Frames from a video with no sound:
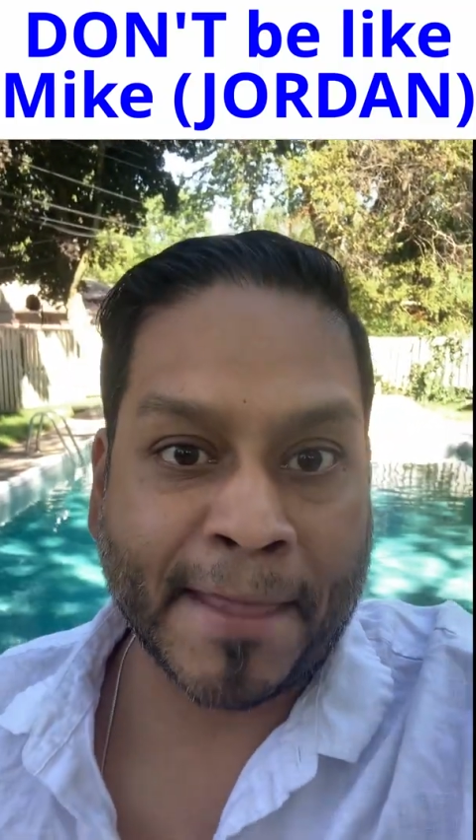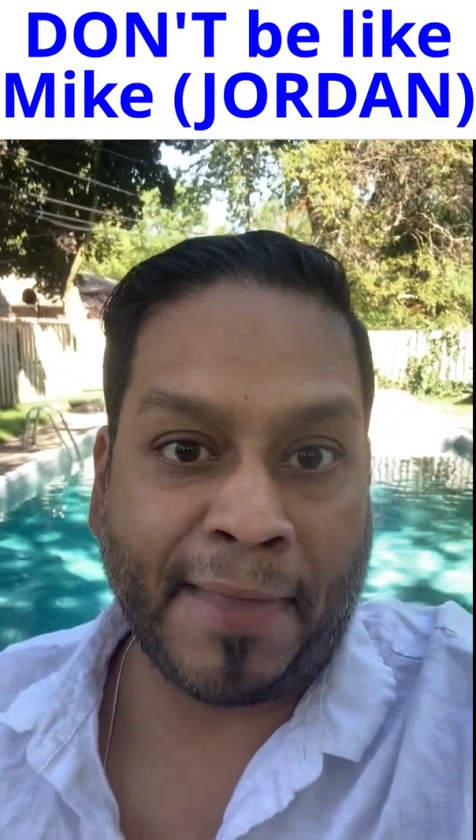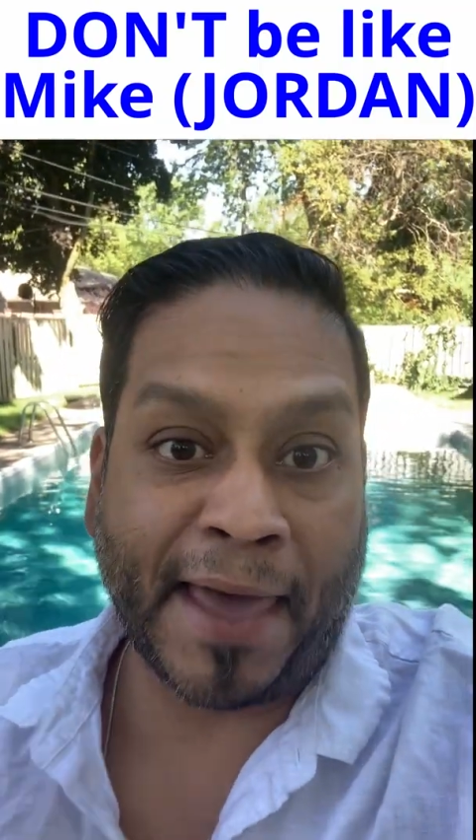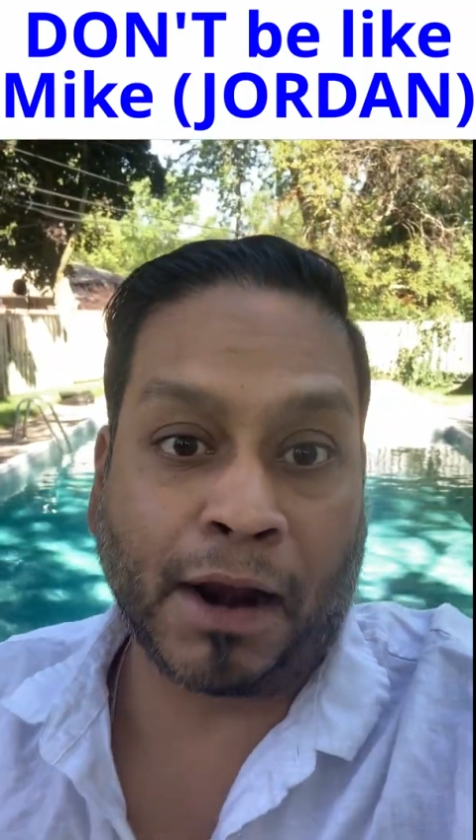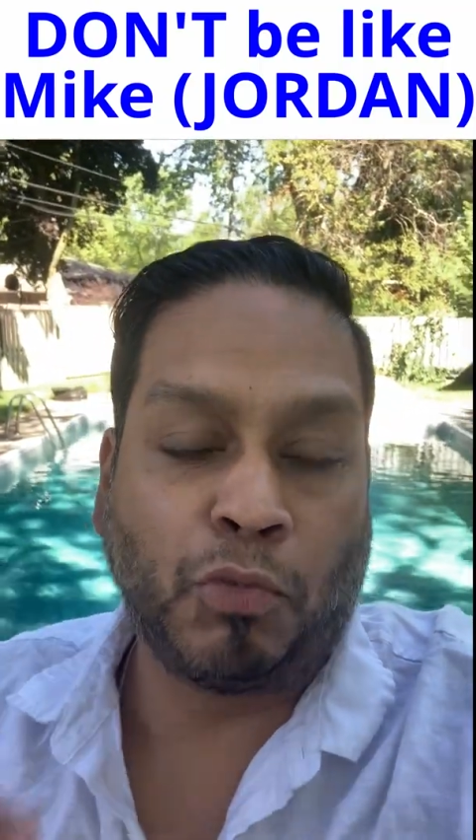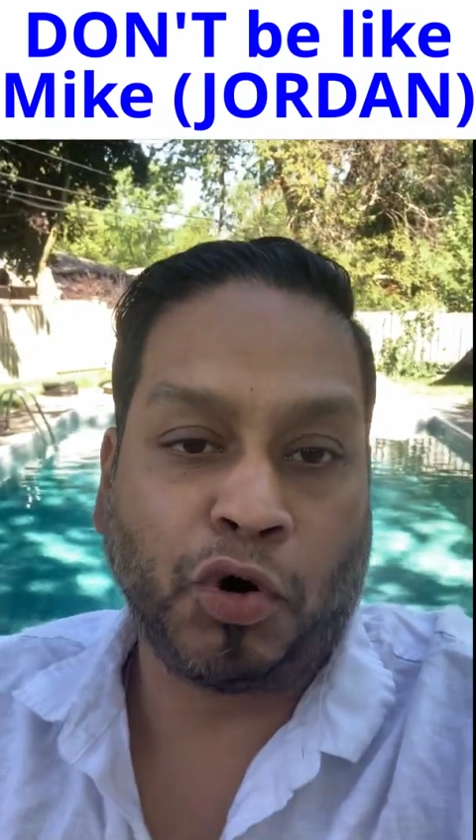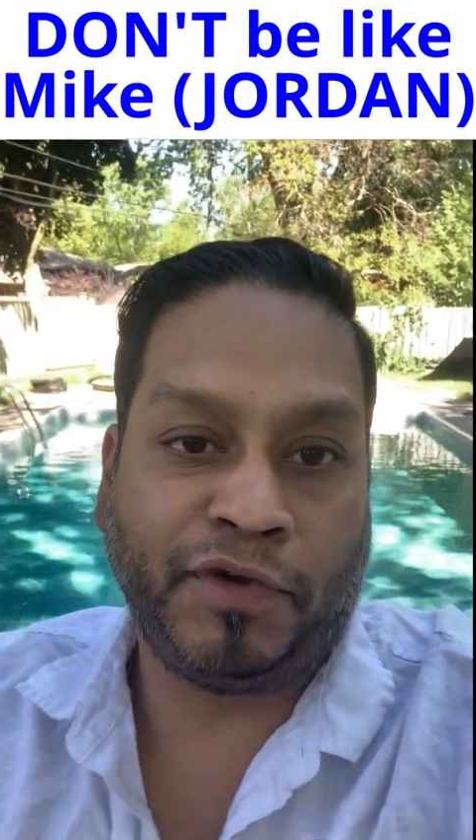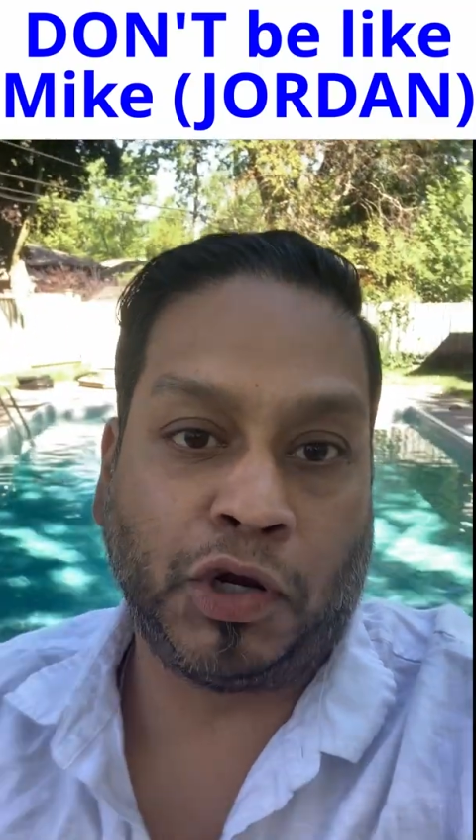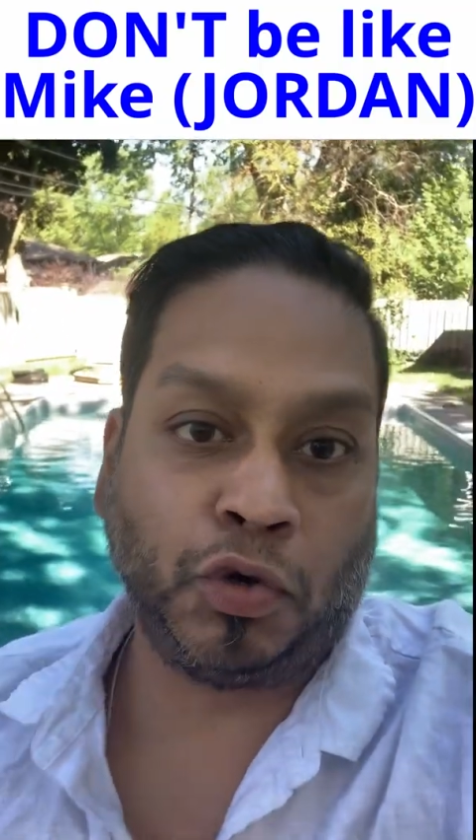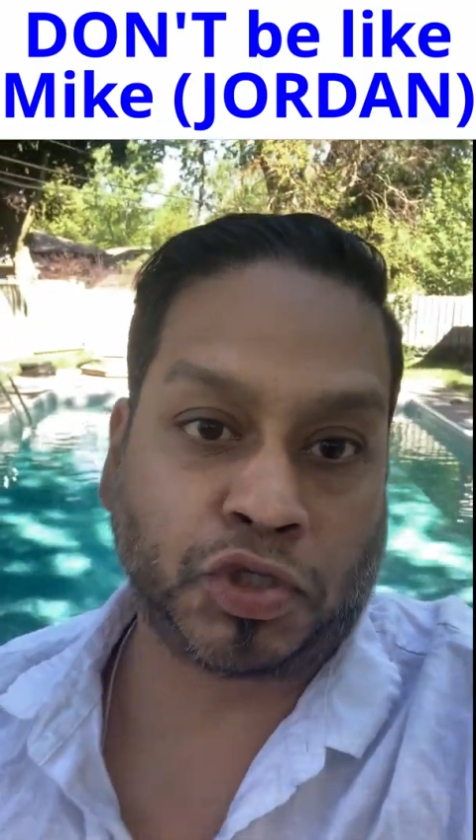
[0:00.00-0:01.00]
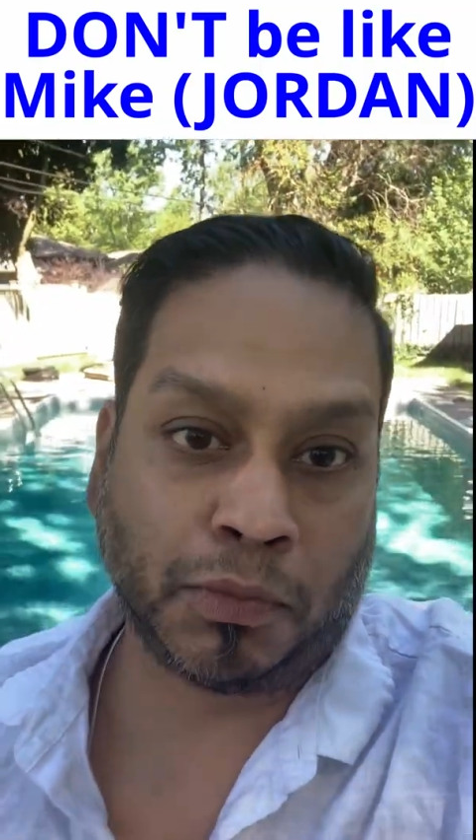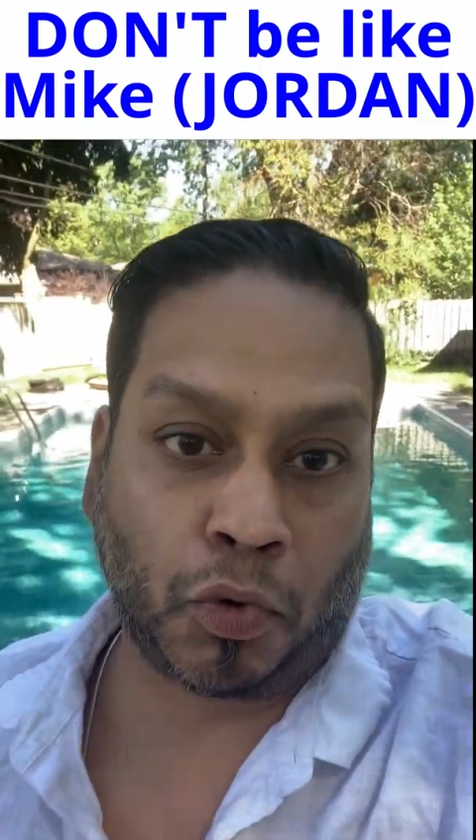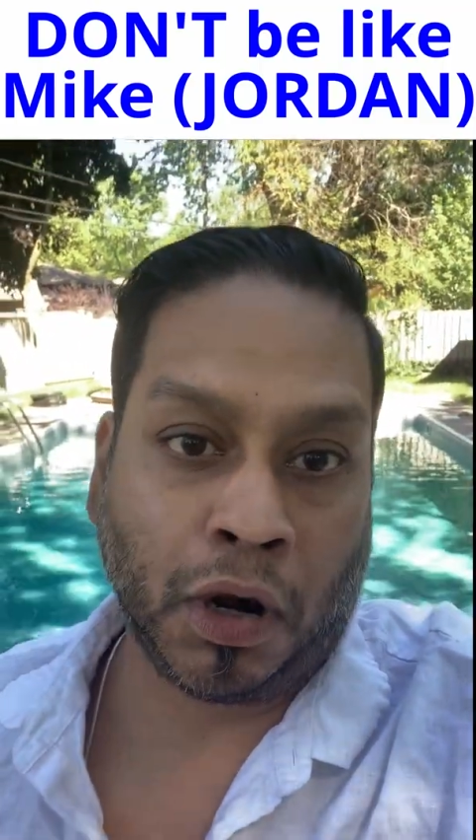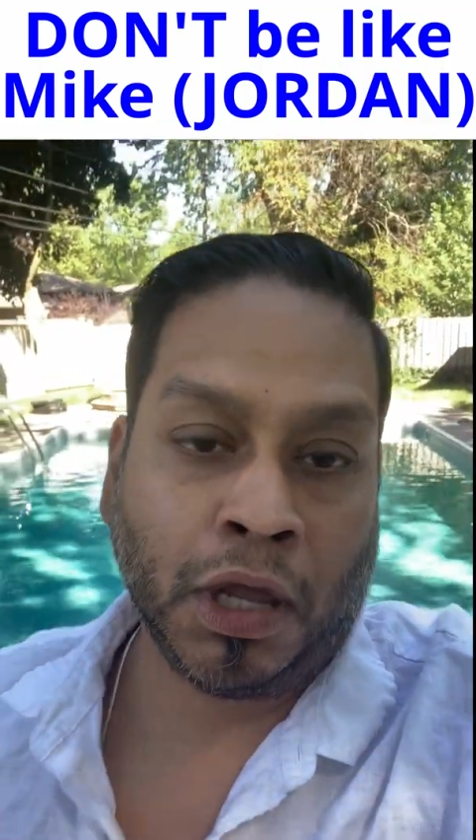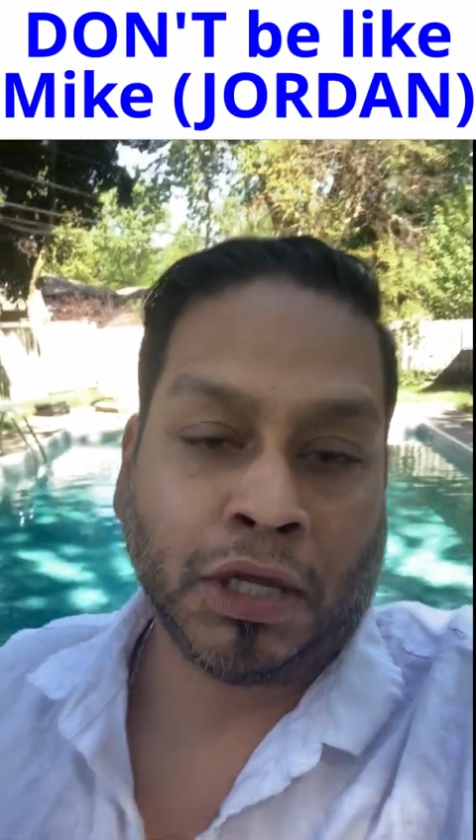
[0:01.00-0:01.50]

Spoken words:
And that'll motivate you to do some more.